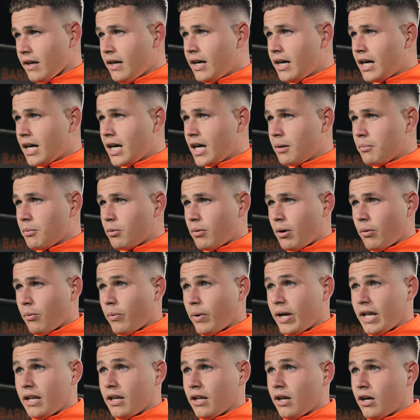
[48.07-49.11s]
When we
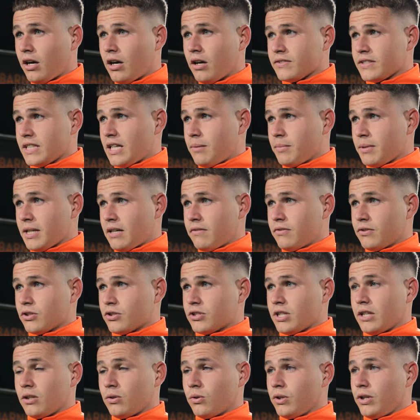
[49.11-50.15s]
went in at half time, the gaffer
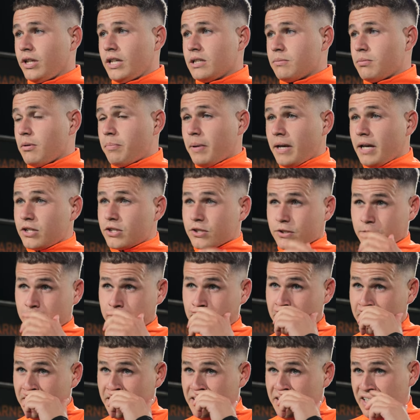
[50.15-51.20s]
just said, look, you need to be patient,
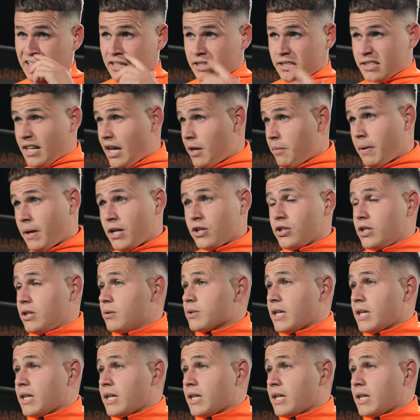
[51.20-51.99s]
stay patient.